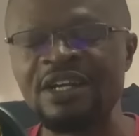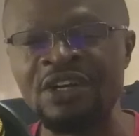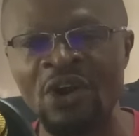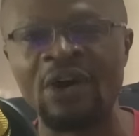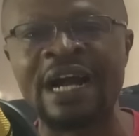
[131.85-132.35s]

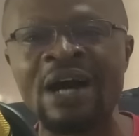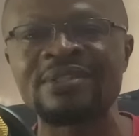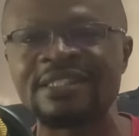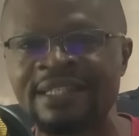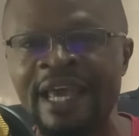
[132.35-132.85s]

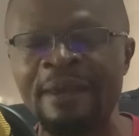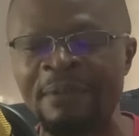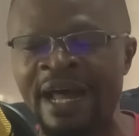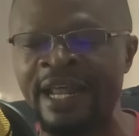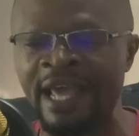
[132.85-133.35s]
knockout game
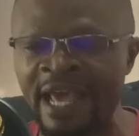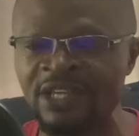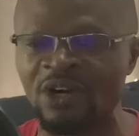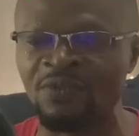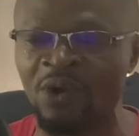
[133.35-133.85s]
at the age of